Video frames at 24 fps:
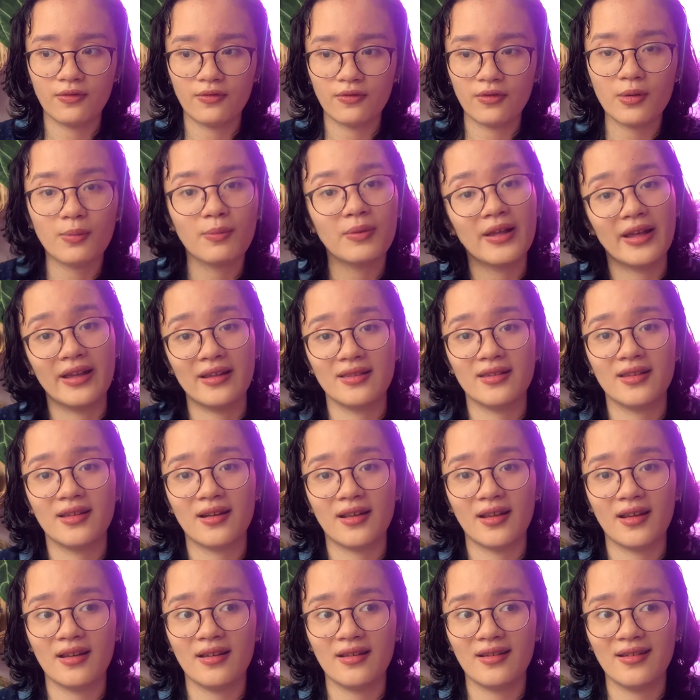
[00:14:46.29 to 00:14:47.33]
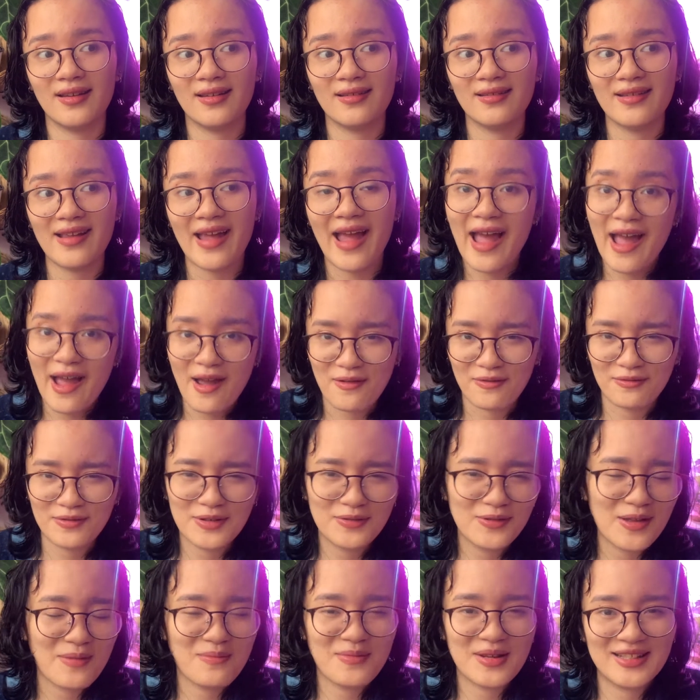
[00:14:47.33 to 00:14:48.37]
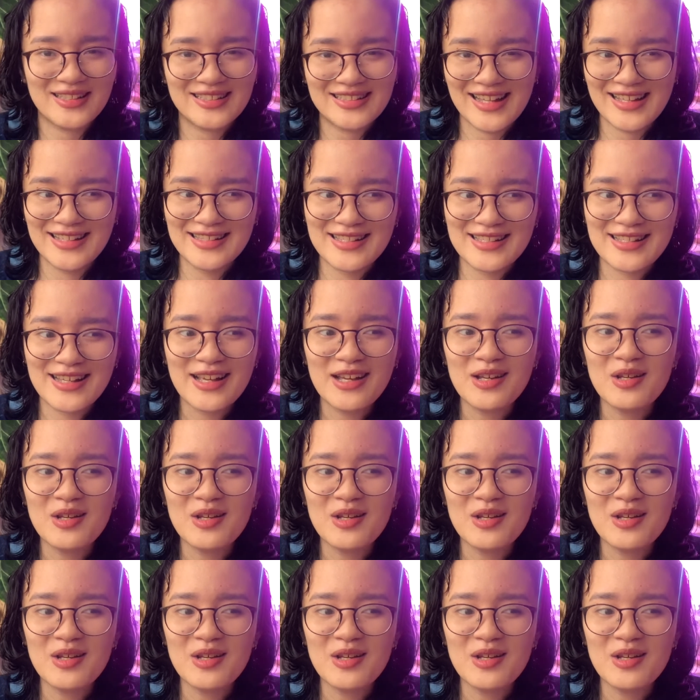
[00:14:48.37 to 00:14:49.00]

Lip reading: the plant that I have, if that makes sense.